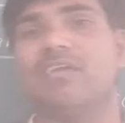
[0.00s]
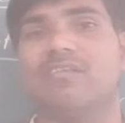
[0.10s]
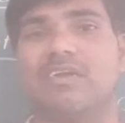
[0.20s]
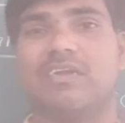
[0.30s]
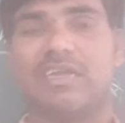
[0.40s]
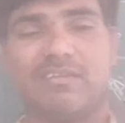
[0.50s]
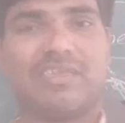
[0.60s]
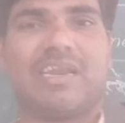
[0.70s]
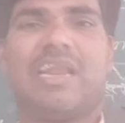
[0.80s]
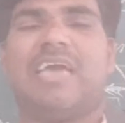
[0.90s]
is a
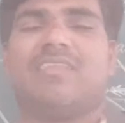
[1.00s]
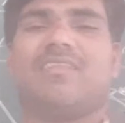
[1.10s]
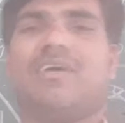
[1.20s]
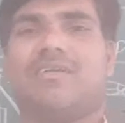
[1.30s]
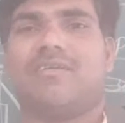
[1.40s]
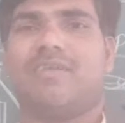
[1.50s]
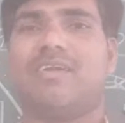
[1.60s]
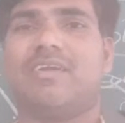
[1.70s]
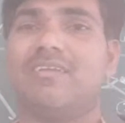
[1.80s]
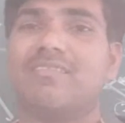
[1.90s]
denser like
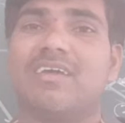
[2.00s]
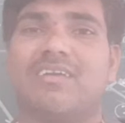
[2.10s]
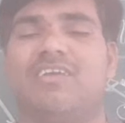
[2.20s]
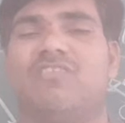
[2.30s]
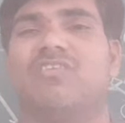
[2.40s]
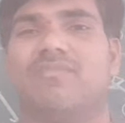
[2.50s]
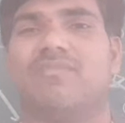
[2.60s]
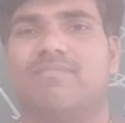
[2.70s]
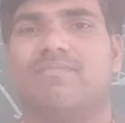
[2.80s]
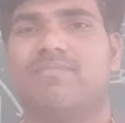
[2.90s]
that, denser nature.
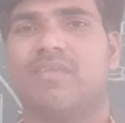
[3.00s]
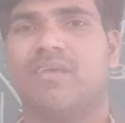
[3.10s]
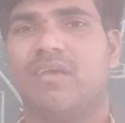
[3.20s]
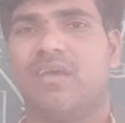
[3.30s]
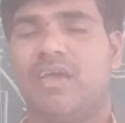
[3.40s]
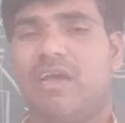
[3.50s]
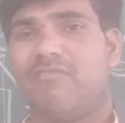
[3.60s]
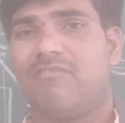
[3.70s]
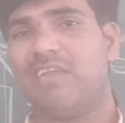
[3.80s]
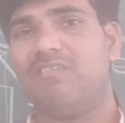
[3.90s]

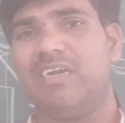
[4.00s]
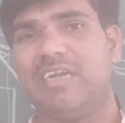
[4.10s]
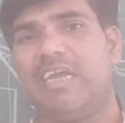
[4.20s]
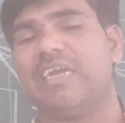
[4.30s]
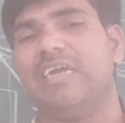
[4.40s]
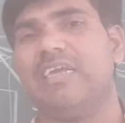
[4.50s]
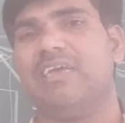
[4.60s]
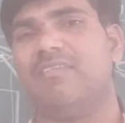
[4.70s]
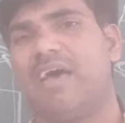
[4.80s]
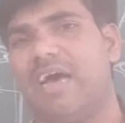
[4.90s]
When we take it
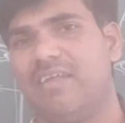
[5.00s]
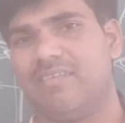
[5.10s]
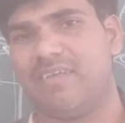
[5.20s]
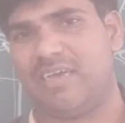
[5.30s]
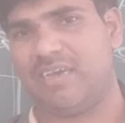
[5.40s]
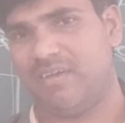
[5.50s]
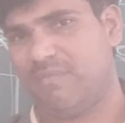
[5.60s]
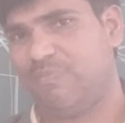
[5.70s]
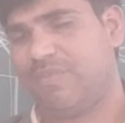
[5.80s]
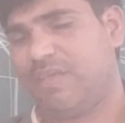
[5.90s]
is as
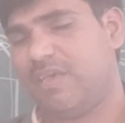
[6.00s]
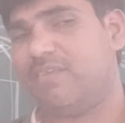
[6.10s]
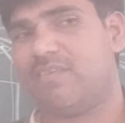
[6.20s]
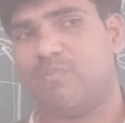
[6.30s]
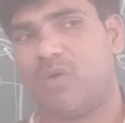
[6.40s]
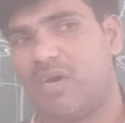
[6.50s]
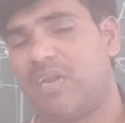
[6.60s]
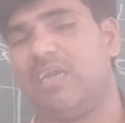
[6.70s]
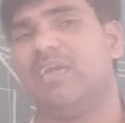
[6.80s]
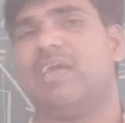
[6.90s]
a
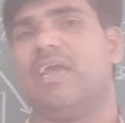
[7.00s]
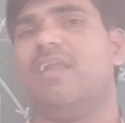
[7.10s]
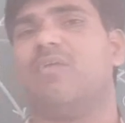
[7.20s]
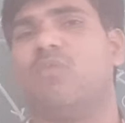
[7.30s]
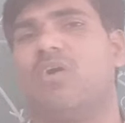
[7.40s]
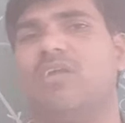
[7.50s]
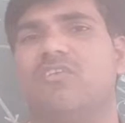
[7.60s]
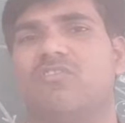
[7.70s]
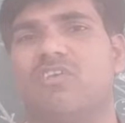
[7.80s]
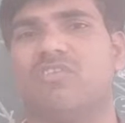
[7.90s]
morning, early
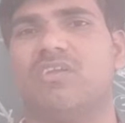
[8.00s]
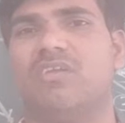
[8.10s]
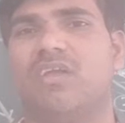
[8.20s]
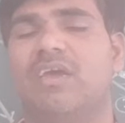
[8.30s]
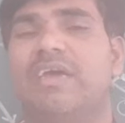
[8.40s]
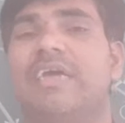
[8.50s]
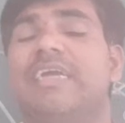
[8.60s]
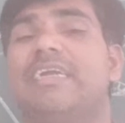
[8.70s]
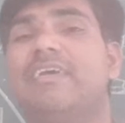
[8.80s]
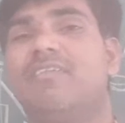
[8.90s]
morning session,
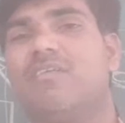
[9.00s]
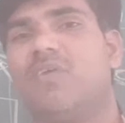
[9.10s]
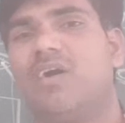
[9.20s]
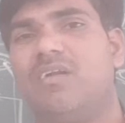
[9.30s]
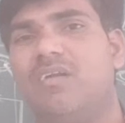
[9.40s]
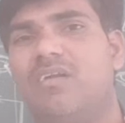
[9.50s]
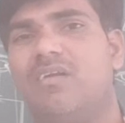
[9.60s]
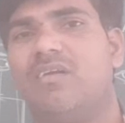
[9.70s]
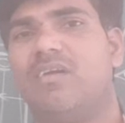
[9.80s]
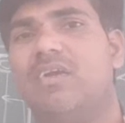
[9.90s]
it is a what?
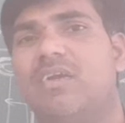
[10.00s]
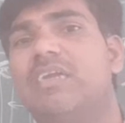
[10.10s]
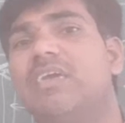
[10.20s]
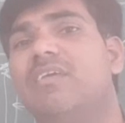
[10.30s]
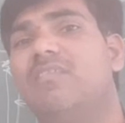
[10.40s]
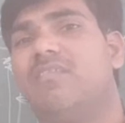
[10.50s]
It is